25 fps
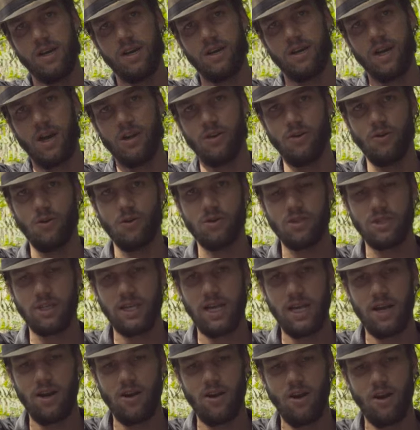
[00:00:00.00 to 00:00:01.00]
Now you also
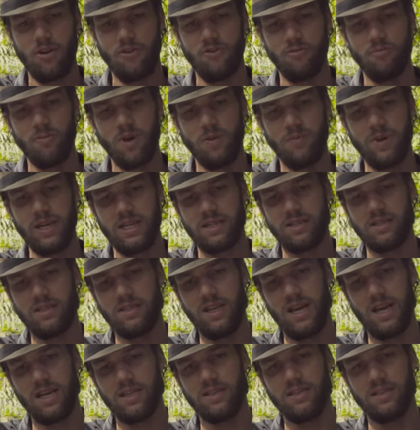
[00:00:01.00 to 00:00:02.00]
get a lot of mimic
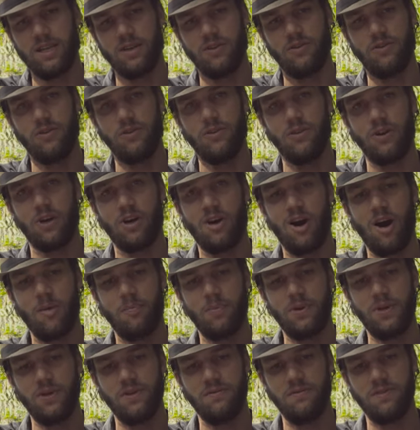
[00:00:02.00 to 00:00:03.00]
snakes that do a
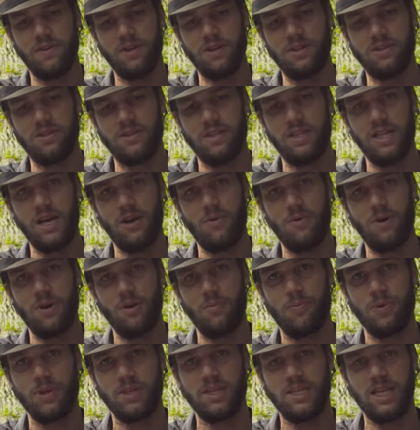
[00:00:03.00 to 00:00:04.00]
copy of this and they want to
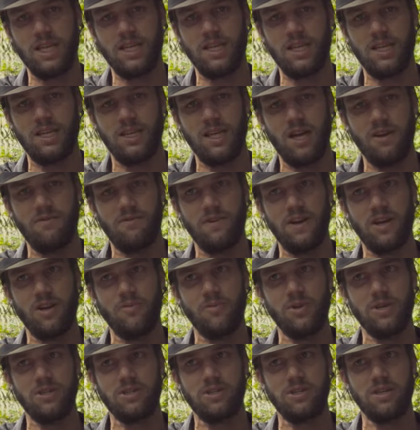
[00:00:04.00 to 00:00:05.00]
pretend that they're
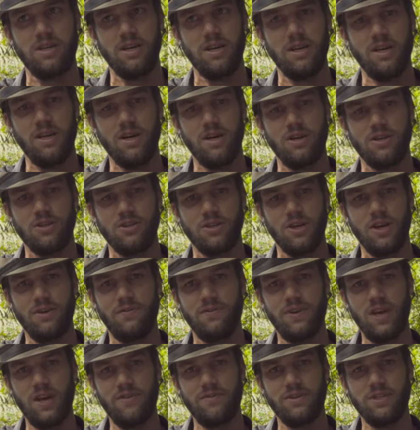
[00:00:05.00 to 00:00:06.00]
venomous. So
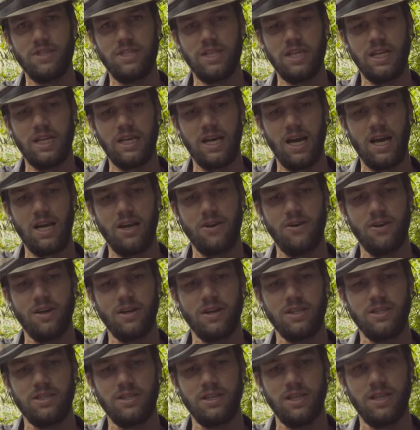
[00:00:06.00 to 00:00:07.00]
if you ever see color
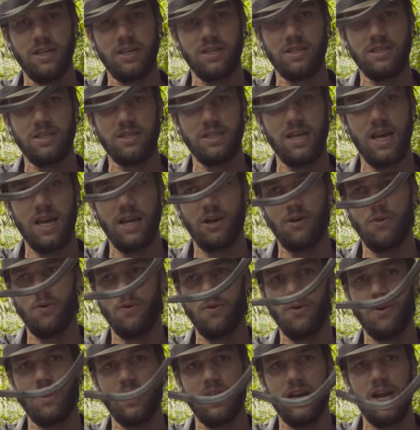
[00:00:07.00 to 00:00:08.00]
in a, in a snake
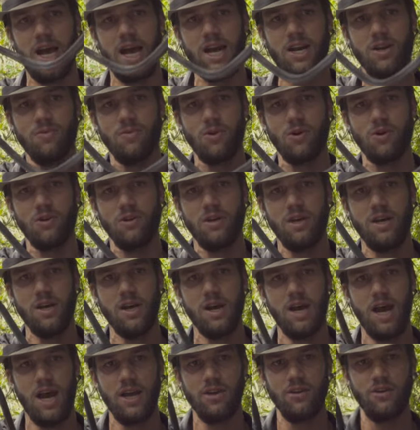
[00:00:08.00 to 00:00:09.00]
or in an animal
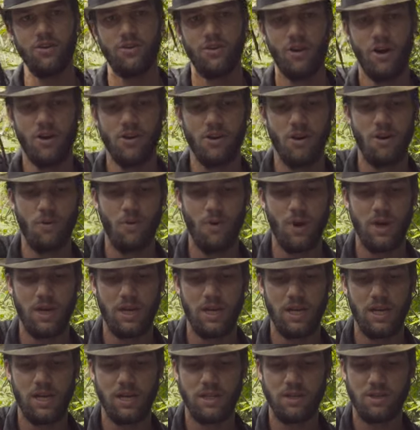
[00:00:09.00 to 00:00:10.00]
and you don't know what
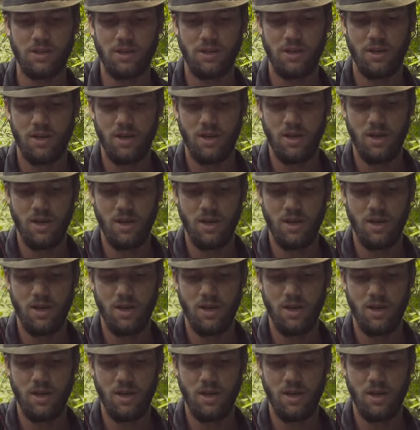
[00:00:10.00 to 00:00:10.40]
it is,